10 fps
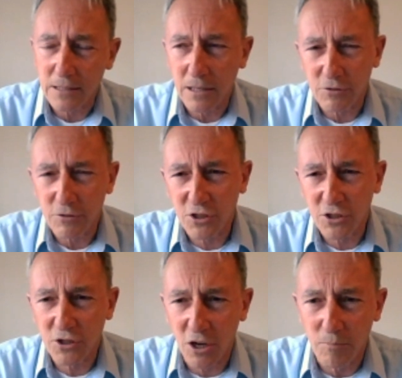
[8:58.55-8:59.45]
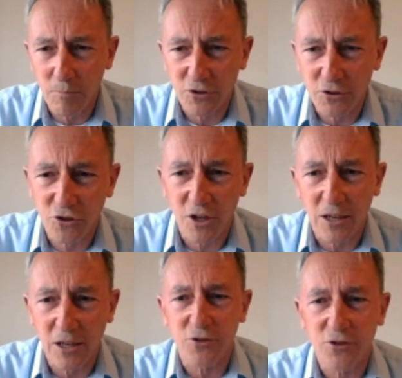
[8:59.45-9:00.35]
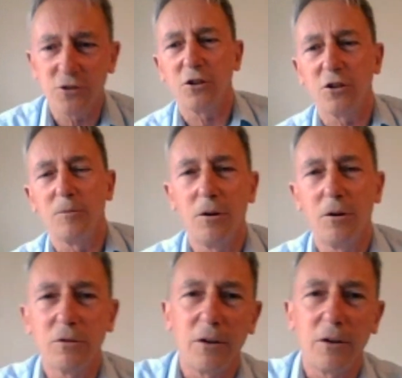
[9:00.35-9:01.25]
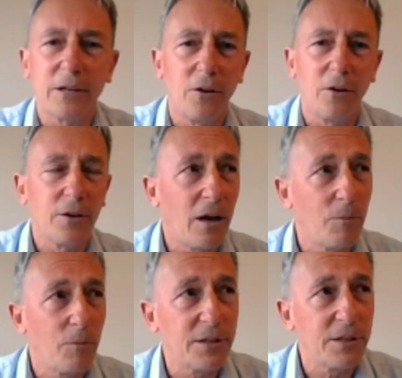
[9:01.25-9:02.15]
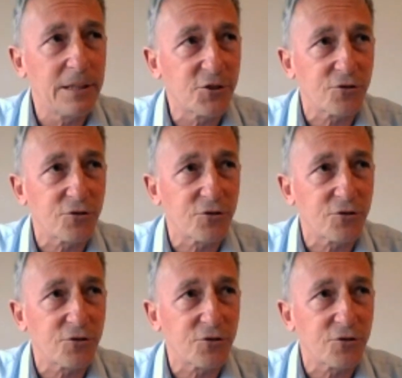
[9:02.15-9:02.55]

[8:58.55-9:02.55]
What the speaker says: There was so much change and turmoil going on within the industry